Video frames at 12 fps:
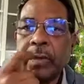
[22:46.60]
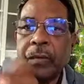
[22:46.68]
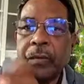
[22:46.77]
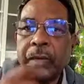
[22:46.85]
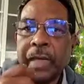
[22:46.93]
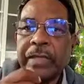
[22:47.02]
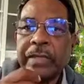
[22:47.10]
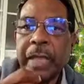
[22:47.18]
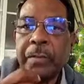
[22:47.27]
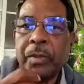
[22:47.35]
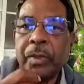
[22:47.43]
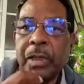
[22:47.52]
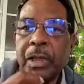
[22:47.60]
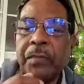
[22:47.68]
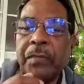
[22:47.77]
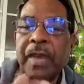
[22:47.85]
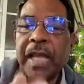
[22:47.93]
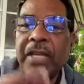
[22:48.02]
For example, the
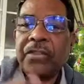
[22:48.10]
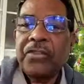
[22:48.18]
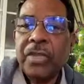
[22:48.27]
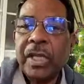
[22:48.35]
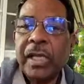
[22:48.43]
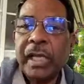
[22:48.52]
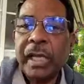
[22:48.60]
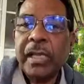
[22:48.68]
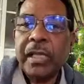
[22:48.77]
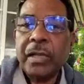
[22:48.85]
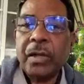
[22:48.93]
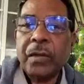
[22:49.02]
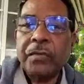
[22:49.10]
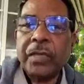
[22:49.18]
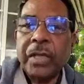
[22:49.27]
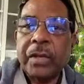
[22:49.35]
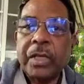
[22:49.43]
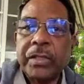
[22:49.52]
financial health of the
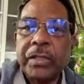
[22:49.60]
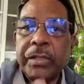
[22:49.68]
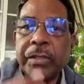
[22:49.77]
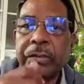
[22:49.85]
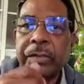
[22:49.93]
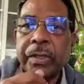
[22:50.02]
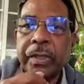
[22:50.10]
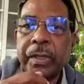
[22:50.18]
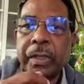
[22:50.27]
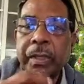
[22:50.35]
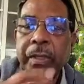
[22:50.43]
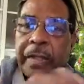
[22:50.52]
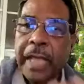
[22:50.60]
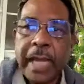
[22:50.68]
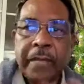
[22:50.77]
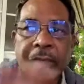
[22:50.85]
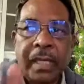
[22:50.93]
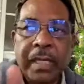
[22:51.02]
colleges,
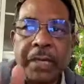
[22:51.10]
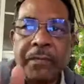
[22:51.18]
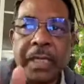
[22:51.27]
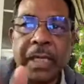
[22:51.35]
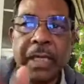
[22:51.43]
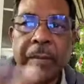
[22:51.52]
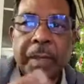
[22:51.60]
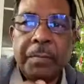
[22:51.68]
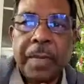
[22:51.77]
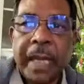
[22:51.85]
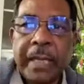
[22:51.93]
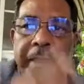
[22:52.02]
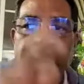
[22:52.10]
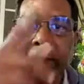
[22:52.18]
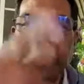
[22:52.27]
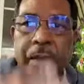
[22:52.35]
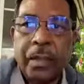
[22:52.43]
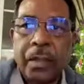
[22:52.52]
that will definitely be impacted.
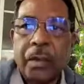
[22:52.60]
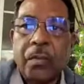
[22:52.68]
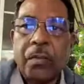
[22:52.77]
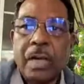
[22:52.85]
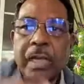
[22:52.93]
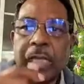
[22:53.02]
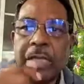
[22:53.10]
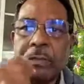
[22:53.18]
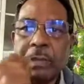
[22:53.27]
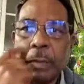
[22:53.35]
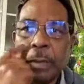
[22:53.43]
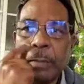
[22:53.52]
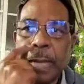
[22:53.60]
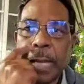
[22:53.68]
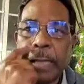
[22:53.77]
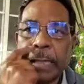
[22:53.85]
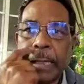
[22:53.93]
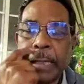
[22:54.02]
What else will be
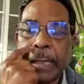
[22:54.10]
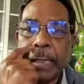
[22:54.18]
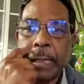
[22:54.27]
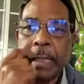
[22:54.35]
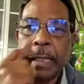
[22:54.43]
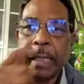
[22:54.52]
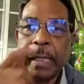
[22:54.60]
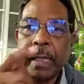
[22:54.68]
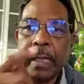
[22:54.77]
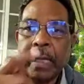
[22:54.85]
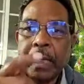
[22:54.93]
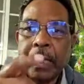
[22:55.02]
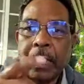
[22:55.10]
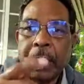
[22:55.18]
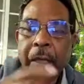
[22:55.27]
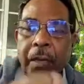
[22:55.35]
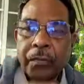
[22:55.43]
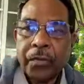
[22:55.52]
impacted?
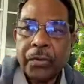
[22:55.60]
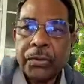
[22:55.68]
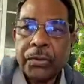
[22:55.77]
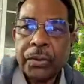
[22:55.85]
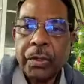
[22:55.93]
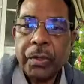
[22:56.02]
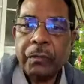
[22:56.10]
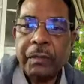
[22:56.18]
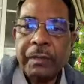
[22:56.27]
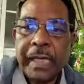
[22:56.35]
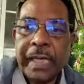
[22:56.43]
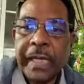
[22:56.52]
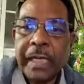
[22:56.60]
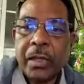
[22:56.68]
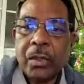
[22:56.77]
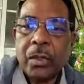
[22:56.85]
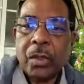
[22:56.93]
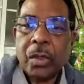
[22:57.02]
Of course, we will take a
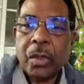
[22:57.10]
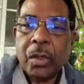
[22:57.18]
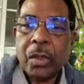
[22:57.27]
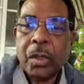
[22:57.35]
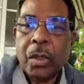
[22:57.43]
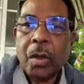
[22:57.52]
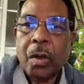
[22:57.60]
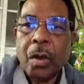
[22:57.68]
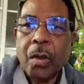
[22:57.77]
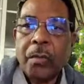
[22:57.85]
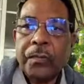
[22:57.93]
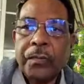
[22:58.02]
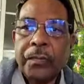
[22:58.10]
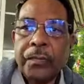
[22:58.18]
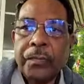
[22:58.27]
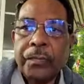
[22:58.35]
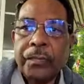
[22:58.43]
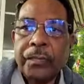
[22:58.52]
look of
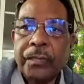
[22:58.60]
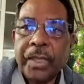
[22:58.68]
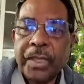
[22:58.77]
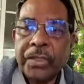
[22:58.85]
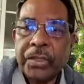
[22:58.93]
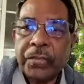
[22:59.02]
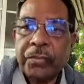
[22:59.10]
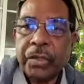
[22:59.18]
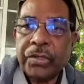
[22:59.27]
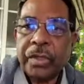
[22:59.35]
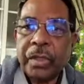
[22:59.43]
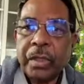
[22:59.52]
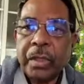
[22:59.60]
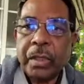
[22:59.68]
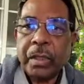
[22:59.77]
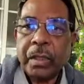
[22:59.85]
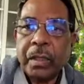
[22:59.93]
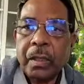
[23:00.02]
the situation
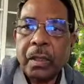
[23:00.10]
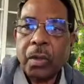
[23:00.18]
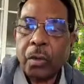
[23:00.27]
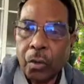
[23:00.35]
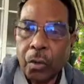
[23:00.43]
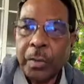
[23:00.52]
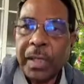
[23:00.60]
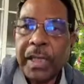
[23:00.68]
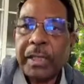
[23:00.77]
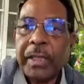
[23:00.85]
globally